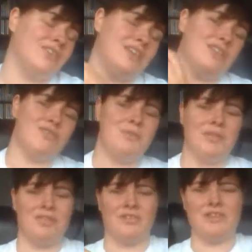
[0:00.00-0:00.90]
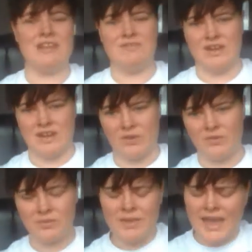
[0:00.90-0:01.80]
T, 3 months on T
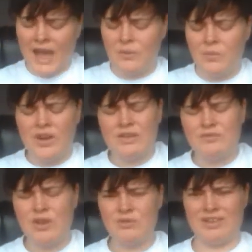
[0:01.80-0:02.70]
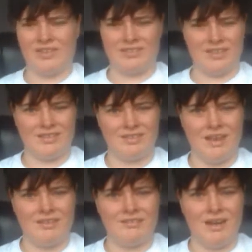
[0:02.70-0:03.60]
videos. And what I've noticed is
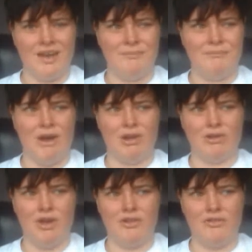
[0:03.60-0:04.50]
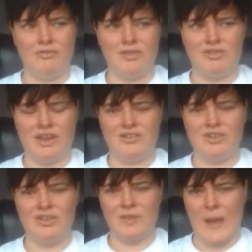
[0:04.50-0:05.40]
that a lot of the
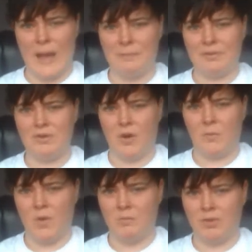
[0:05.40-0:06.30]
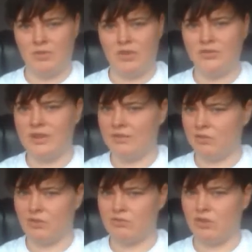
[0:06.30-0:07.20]
changes that happen on 1 month on
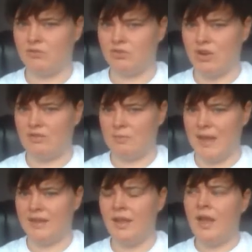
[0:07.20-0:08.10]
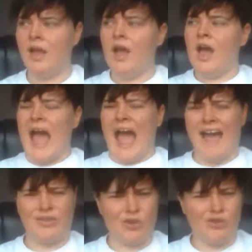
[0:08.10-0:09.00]
testosterone for trans men
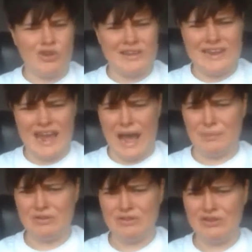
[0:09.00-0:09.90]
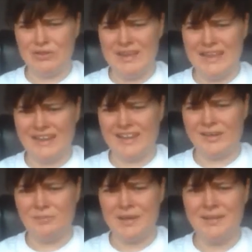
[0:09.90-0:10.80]
has already happened to me a
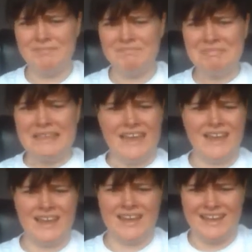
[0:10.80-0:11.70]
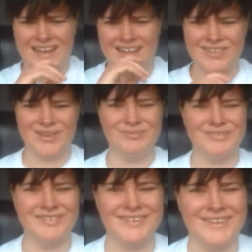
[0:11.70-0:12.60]
little bit, so I'm
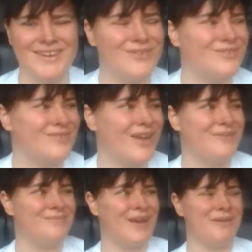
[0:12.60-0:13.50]
just gonna go. I'm